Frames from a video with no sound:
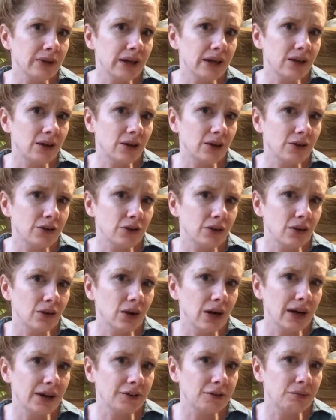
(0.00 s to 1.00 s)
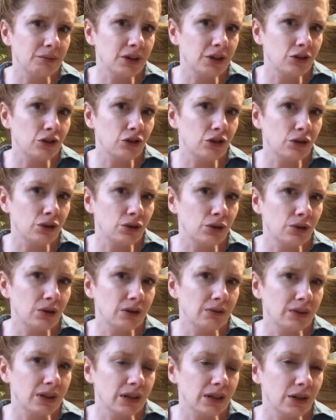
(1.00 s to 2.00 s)
also asked me to do a
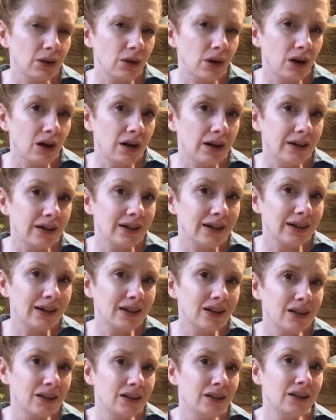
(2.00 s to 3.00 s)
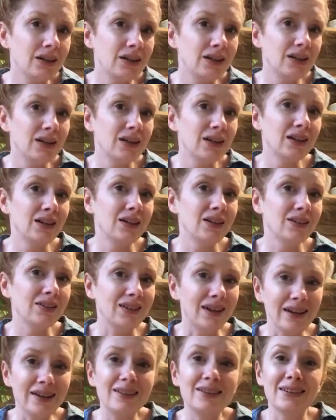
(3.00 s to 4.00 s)
video on
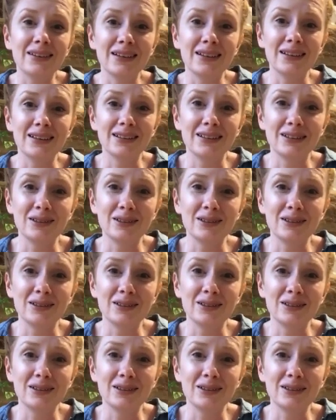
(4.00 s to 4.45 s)
sizing.